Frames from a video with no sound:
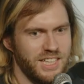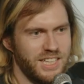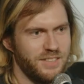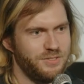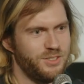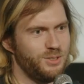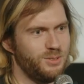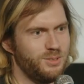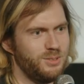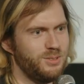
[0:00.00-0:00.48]

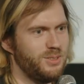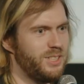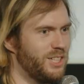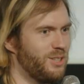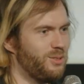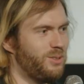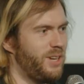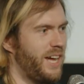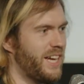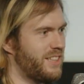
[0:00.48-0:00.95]
If you, you
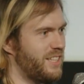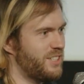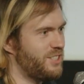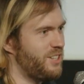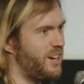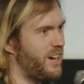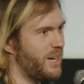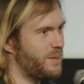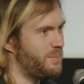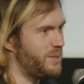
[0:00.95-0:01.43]
know, like the
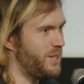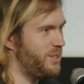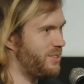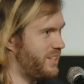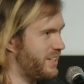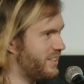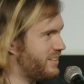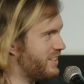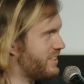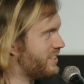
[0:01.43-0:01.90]
talk but you
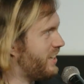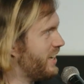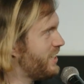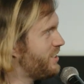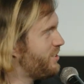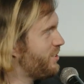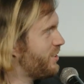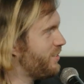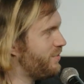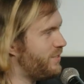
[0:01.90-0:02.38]
think the
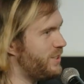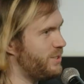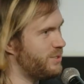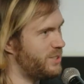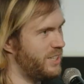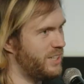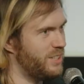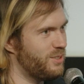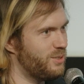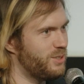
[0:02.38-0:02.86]
slides are
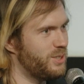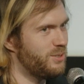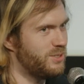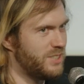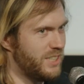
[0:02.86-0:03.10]
confusing, or you